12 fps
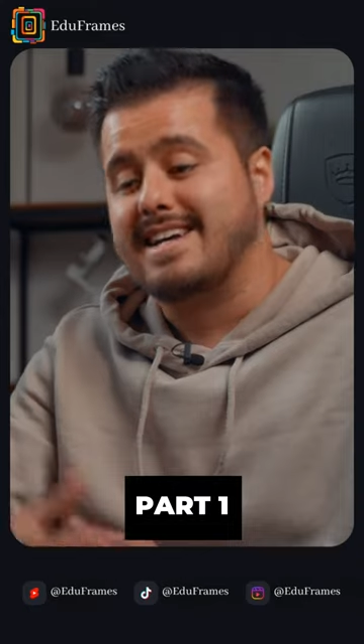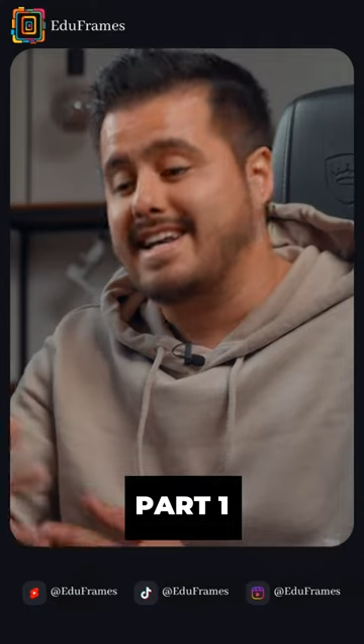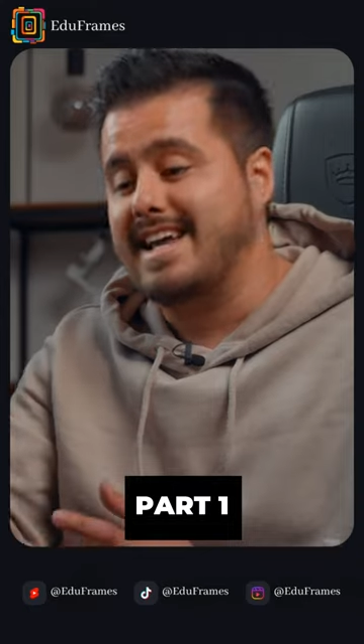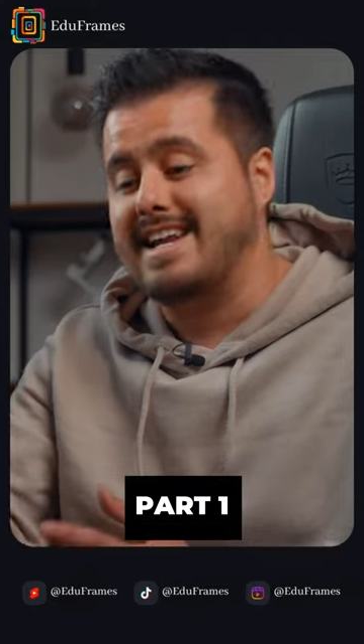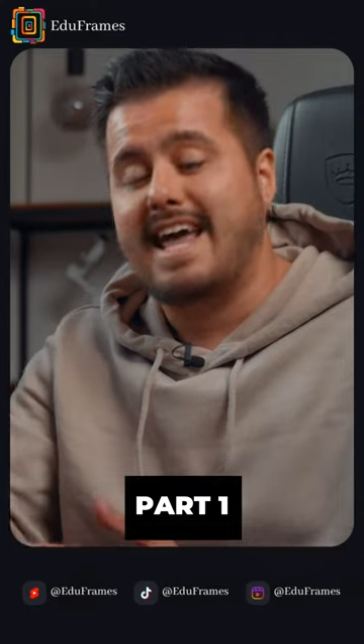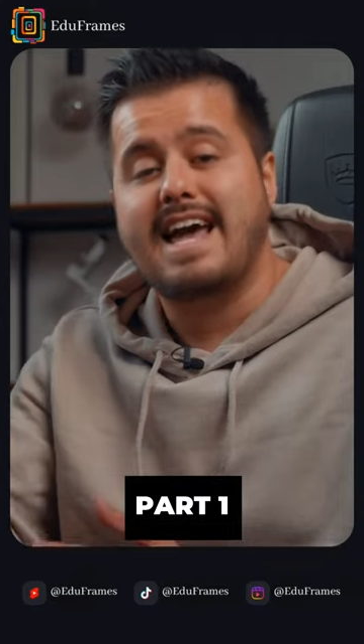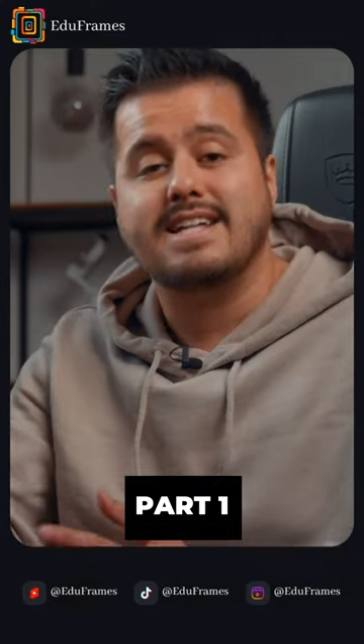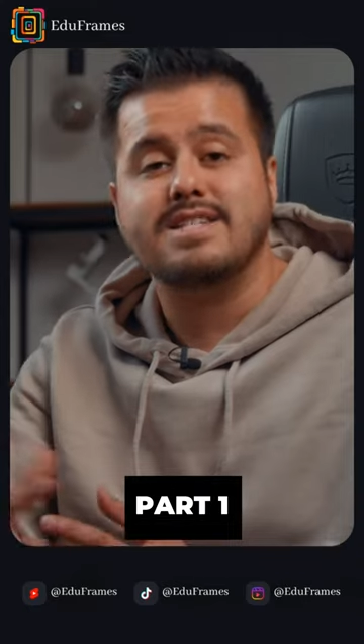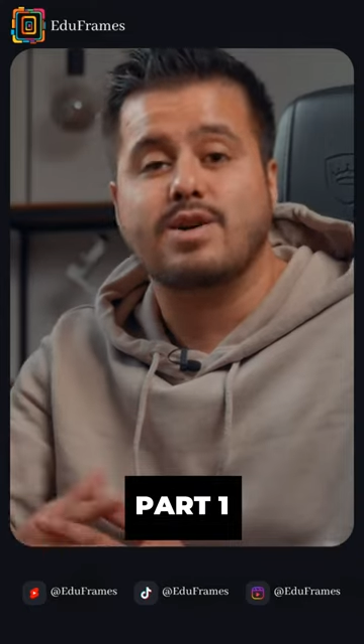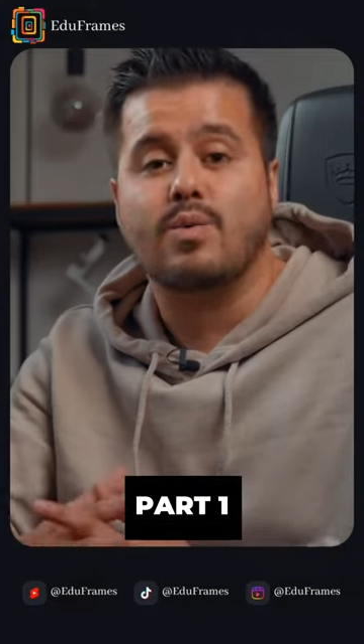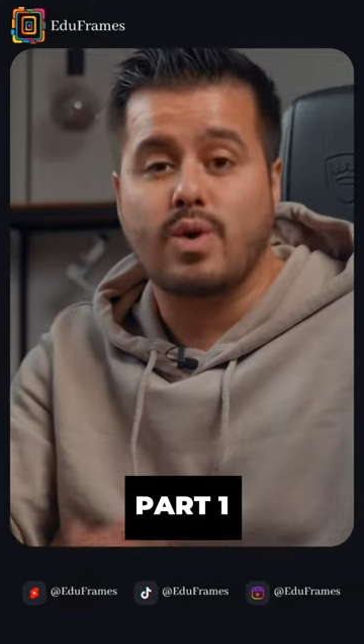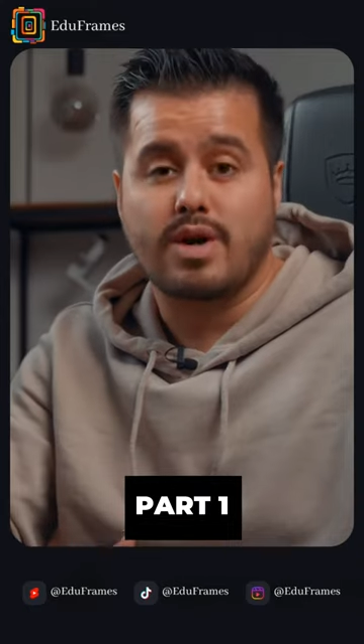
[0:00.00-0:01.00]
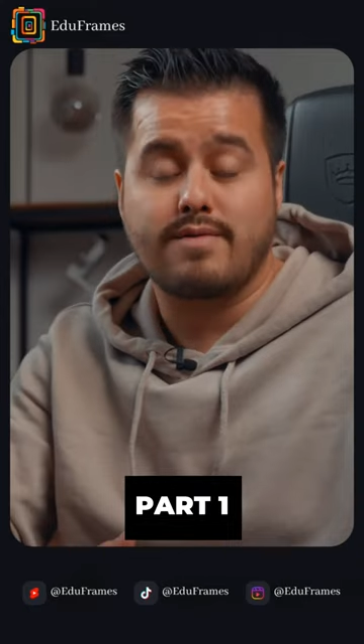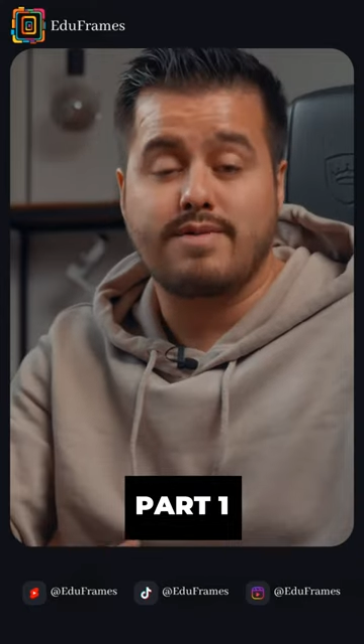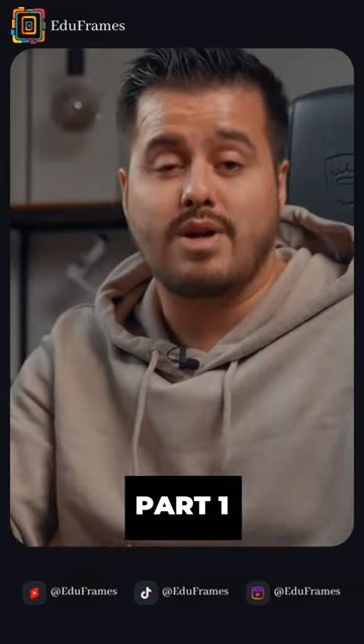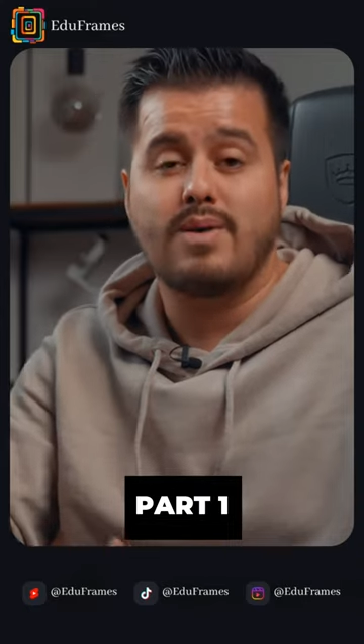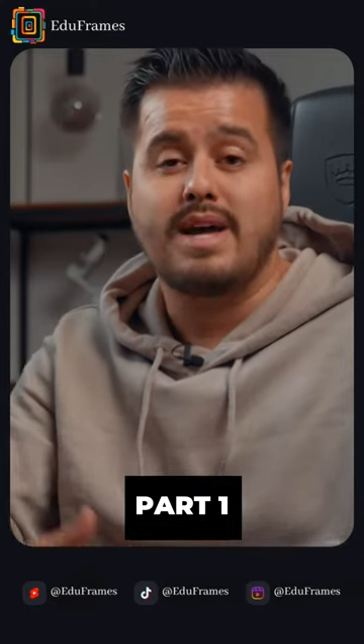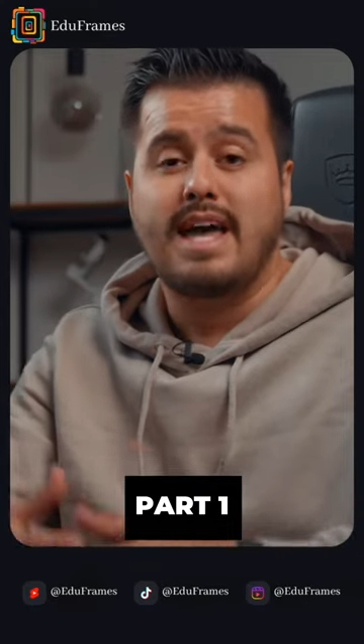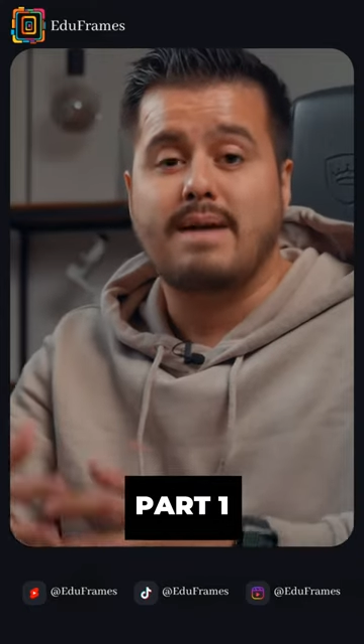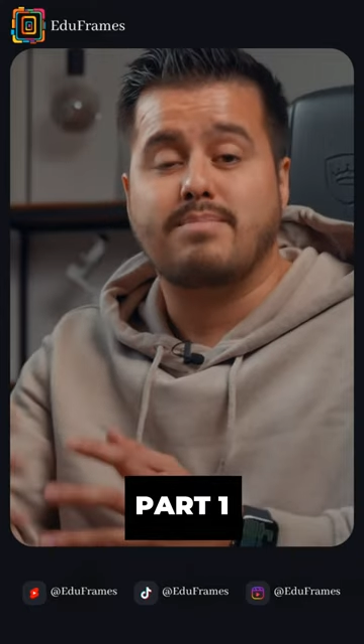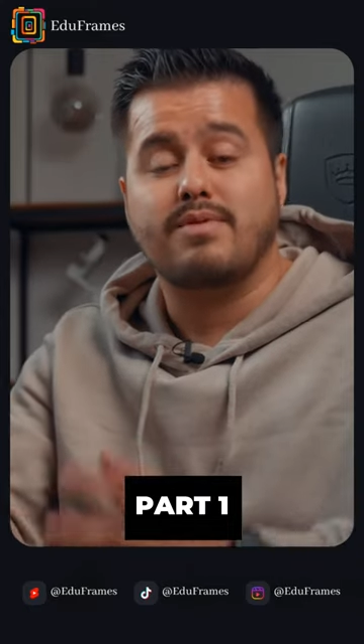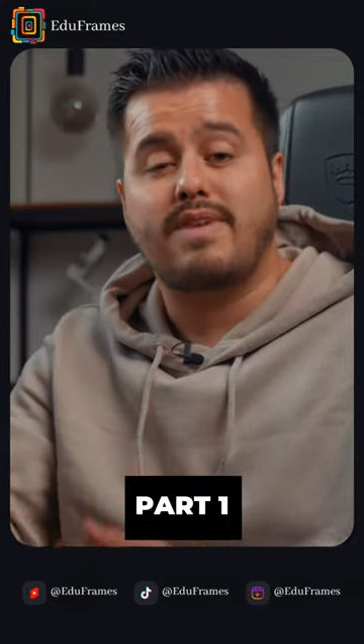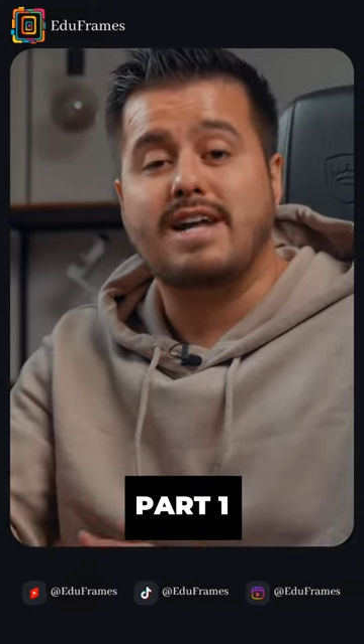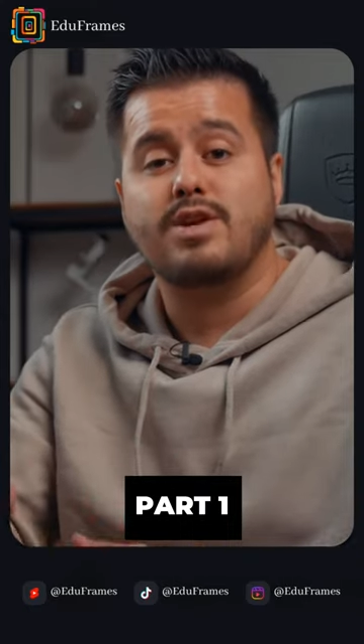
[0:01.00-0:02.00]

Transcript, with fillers: can enhance your workflow and provide